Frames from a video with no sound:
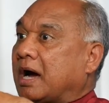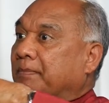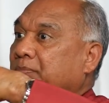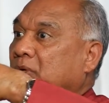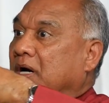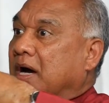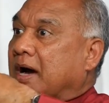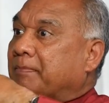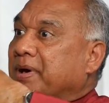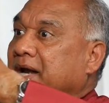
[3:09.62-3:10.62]

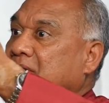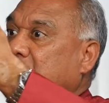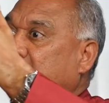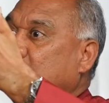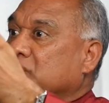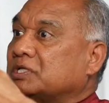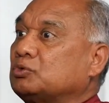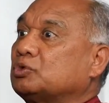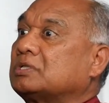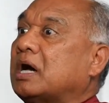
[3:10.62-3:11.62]
apparent
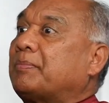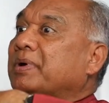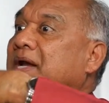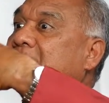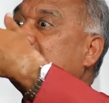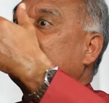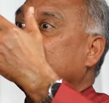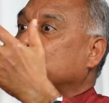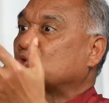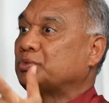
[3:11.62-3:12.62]
forces which apparently
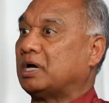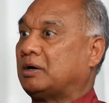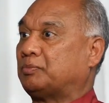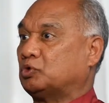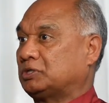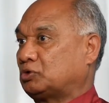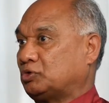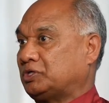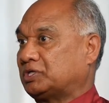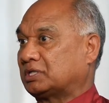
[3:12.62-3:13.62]
seems to be opposing to
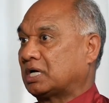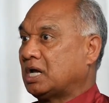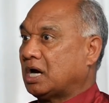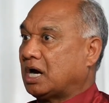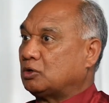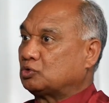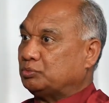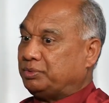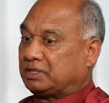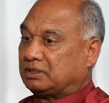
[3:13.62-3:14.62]
each other, how to bring